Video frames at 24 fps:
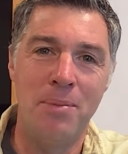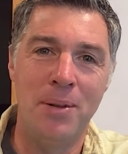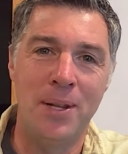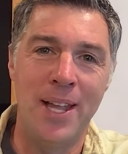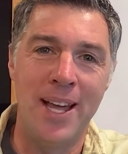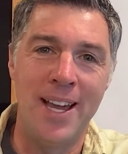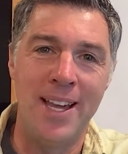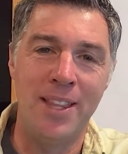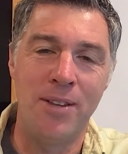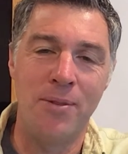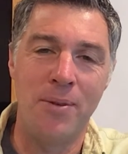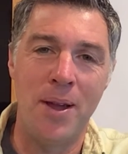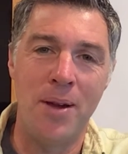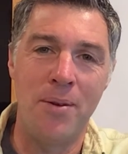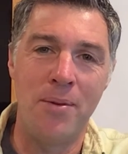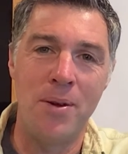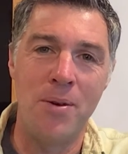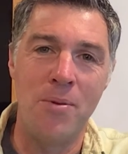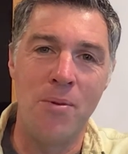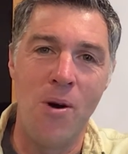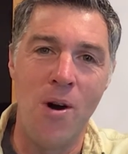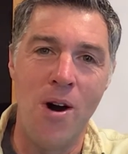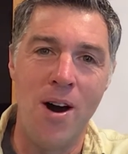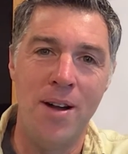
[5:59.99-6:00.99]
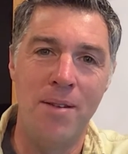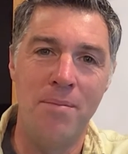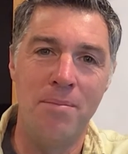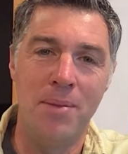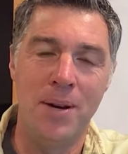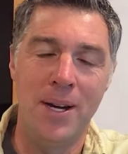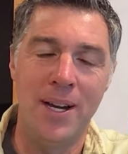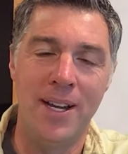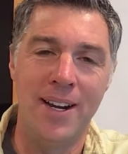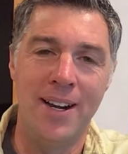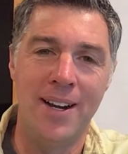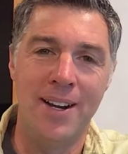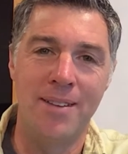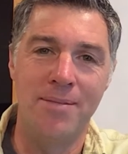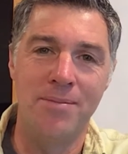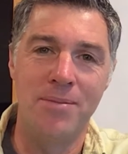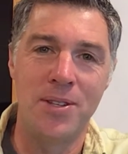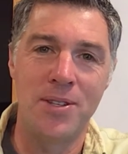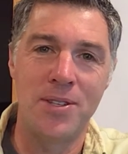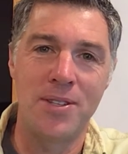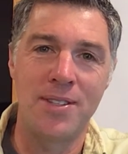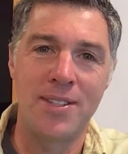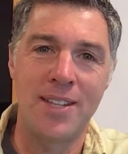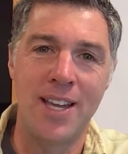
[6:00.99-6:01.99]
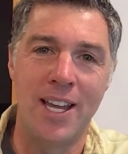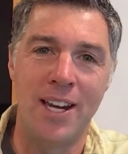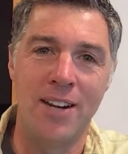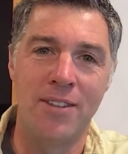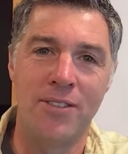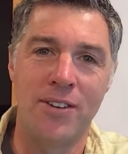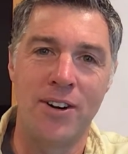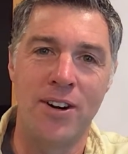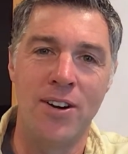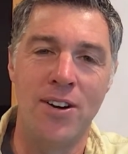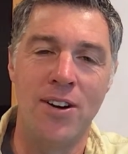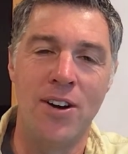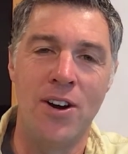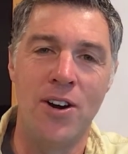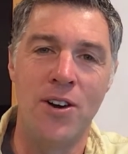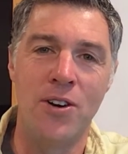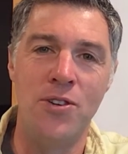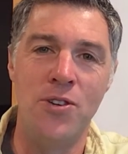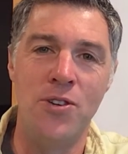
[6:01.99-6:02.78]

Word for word: play the way we want, but um, this is kind of our, our